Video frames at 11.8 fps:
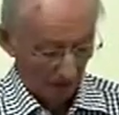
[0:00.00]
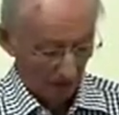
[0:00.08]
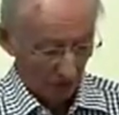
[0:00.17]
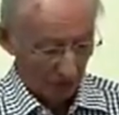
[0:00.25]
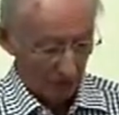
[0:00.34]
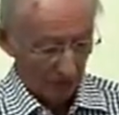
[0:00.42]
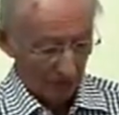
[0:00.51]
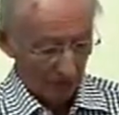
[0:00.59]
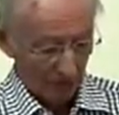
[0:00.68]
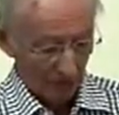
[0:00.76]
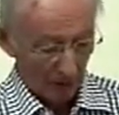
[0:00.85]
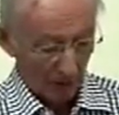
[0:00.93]

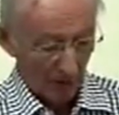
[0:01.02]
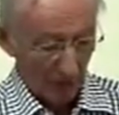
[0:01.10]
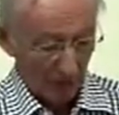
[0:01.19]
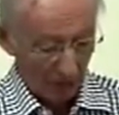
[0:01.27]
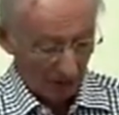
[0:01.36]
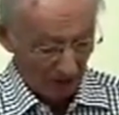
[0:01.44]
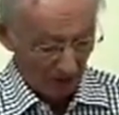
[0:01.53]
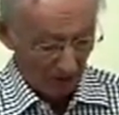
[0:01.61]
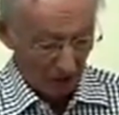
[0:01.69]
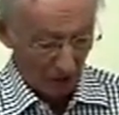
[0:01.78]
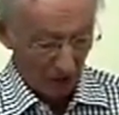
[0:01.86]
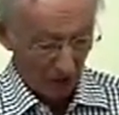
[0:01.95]
Firstly, a myth
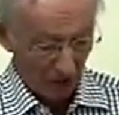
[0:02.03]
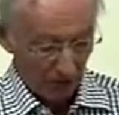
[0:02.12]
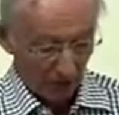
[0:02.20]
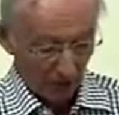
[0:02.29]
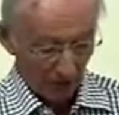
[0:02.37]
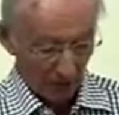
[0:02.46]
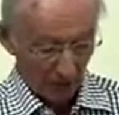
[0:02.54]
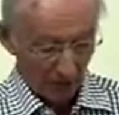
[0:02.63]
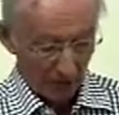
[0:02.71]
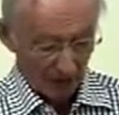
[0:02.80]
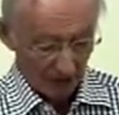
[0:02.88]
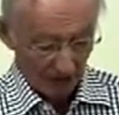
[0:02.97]
is true, therefore,
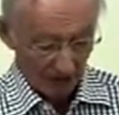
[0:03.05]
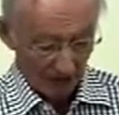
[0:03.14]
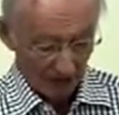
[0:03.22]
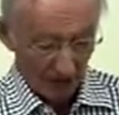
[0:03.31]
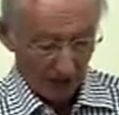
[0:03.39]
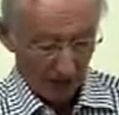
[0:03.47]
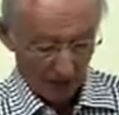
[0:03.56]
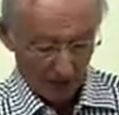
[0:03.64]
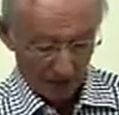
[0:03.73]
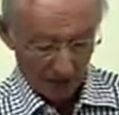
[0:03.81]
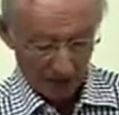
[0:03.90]
because it is effective,